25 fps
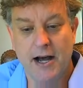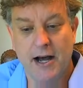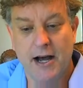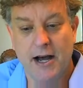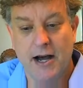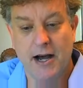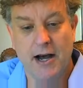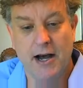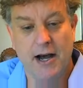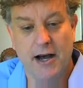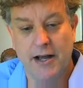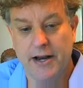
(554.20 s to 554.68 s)

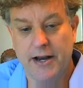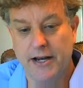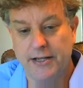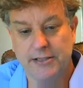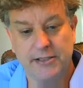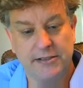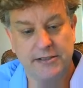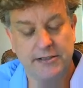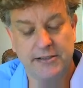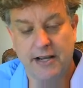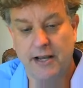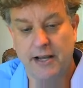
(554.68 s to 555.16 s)
And I
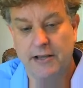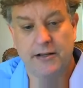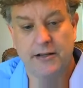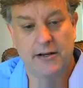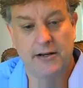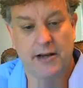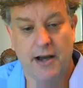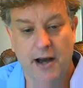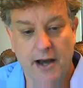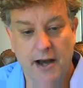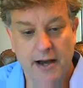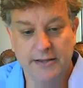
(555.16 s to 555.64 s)
should say that
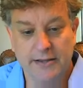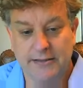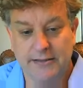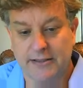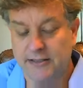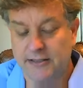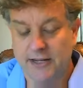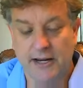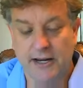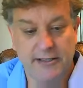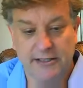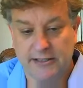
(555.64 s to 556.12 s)
I, as a
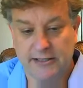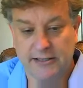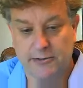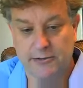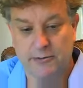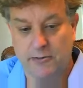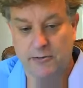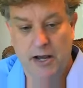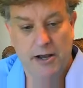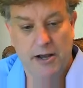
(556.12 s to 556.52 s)
scientist,